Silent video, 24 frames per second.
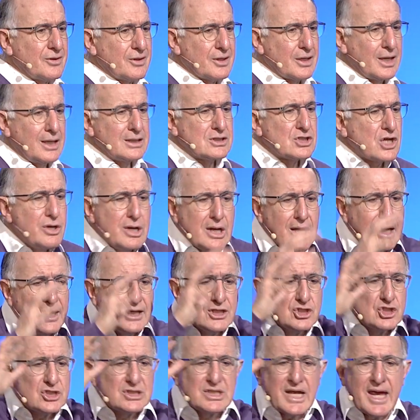And so
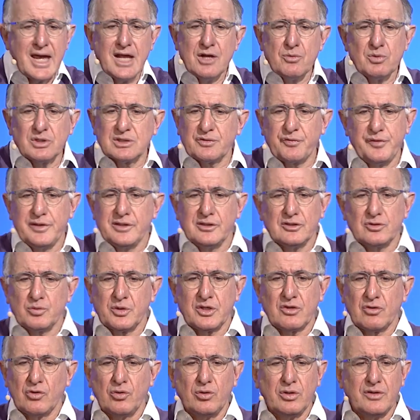Elijah's head was filled
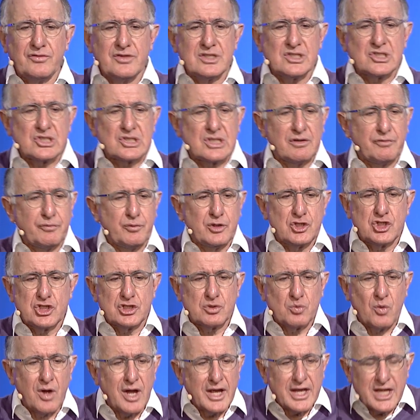with all of the stuff, which is
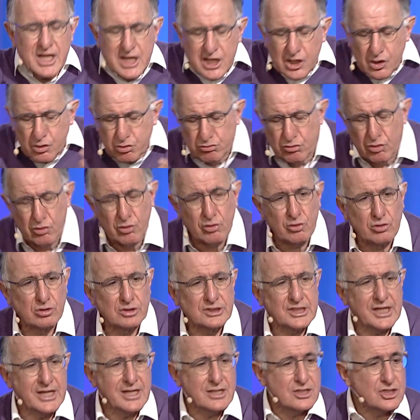why he
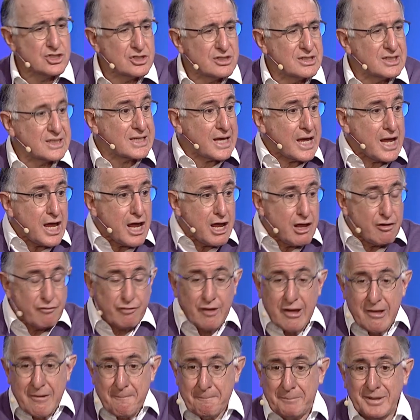crawled into the cave.
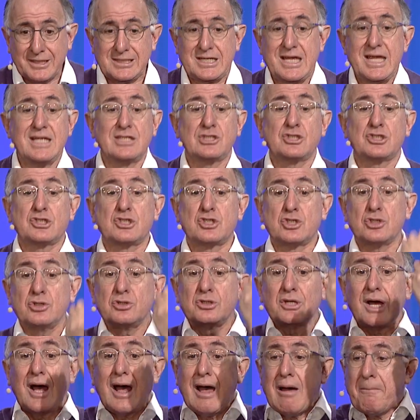But he stood
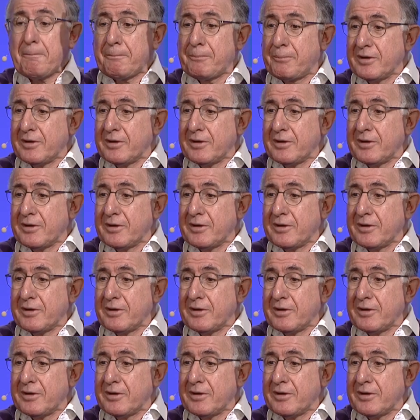up